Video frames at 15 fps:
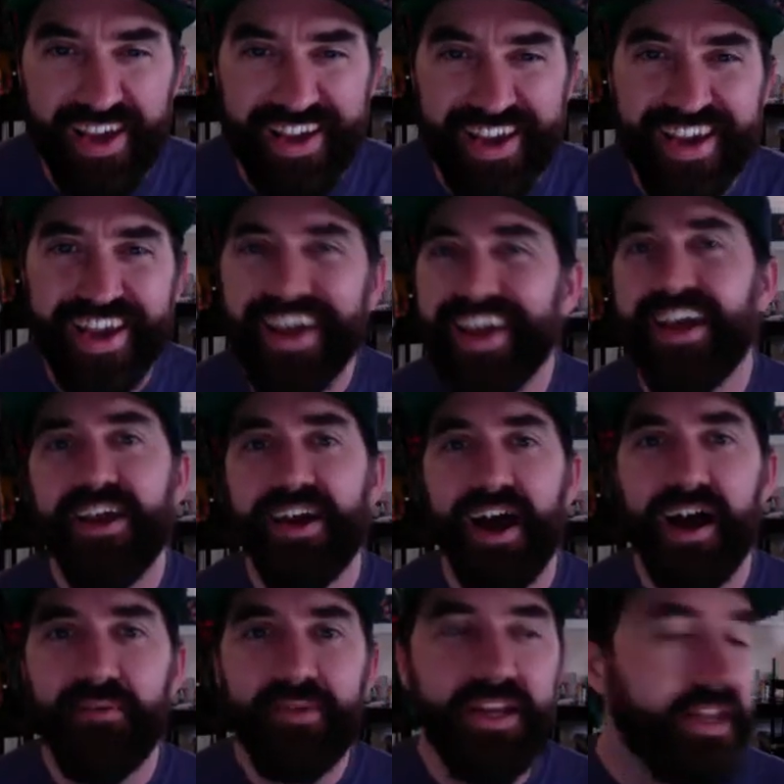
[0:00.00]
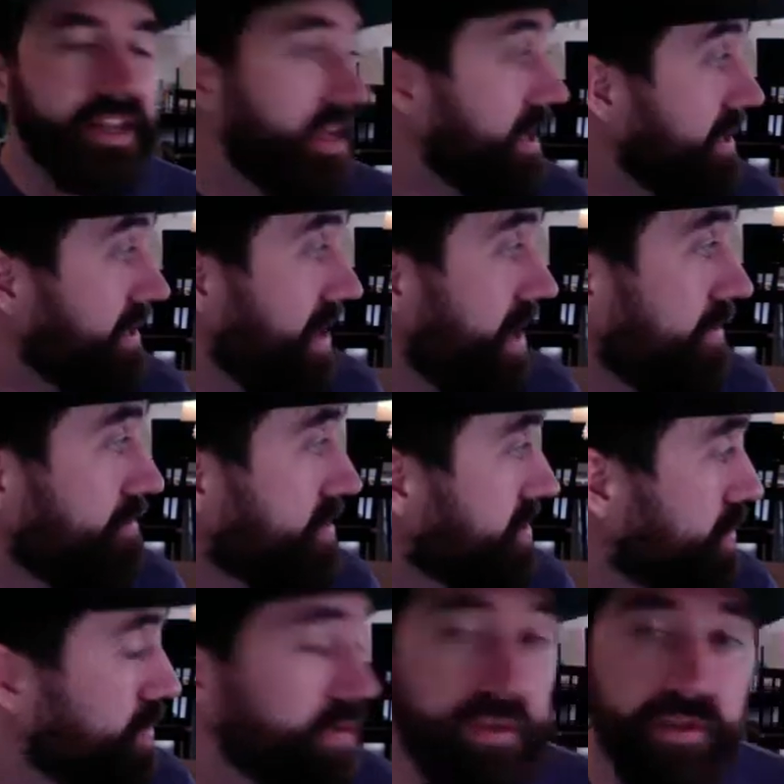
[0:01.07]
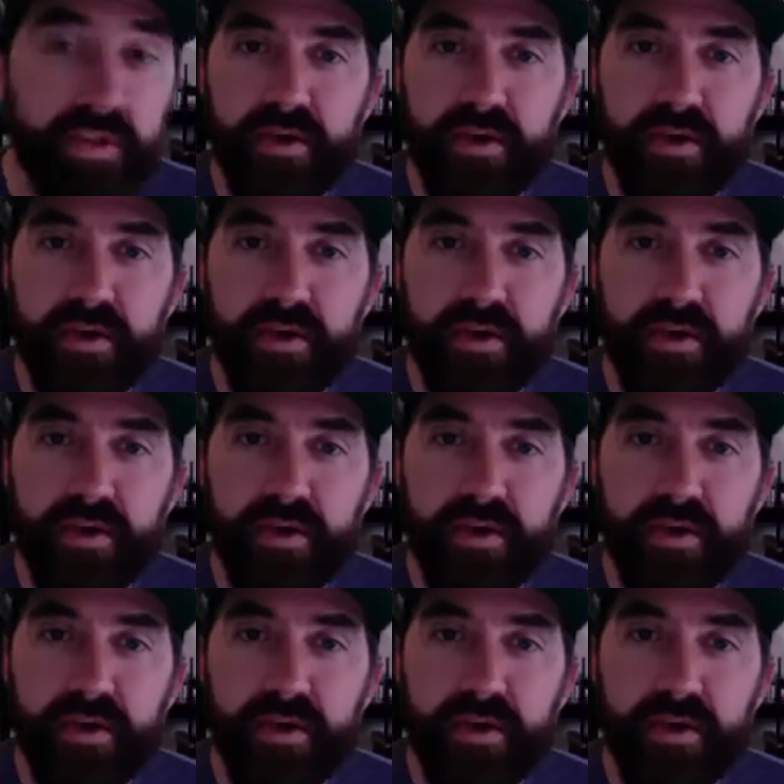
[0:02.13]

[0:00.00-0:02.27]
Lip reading: Like, I mean, he thought it was cool.